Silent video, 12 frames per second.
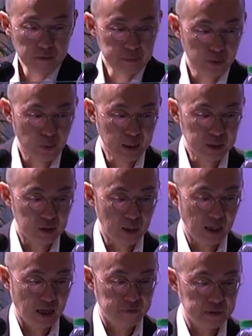between
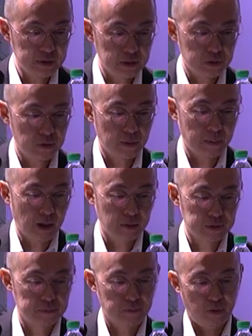11 to about